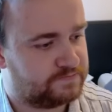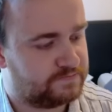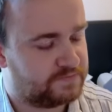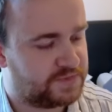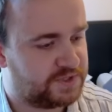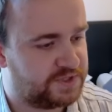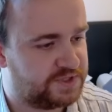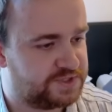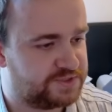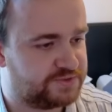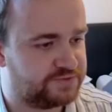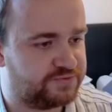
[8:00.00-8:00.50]

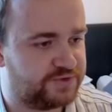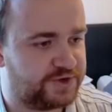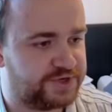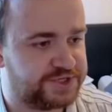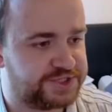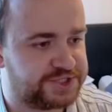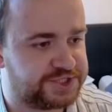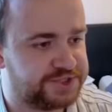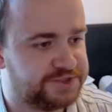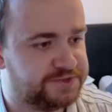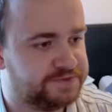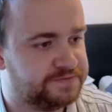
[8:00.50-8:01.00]
There's a
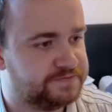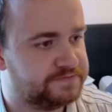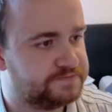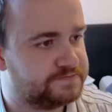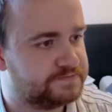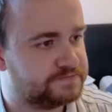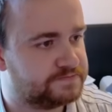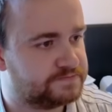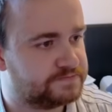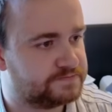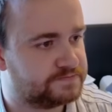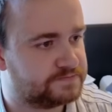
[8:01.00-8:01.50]
Racc.Coomed.
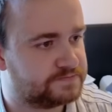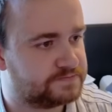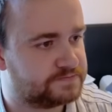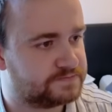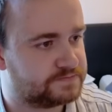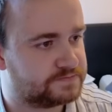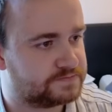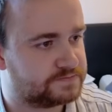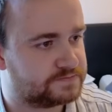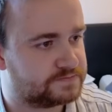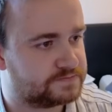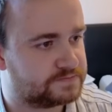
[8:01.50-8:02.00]

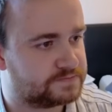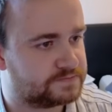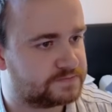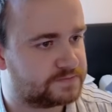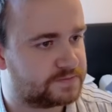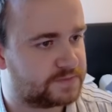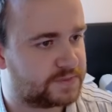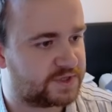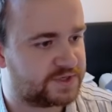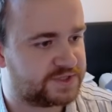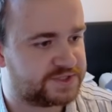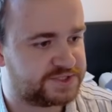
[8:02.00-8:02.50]

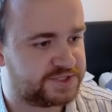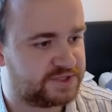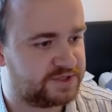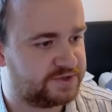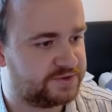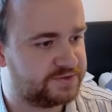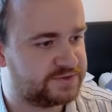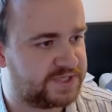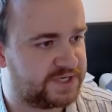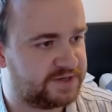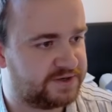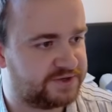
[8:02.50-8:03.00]

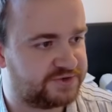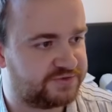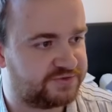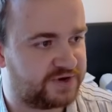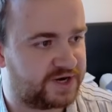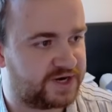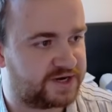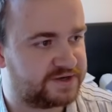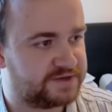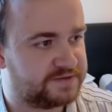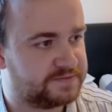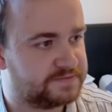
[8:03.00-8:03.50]
Cycles out a
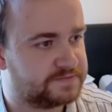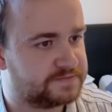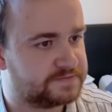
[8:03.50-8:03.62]
dragon.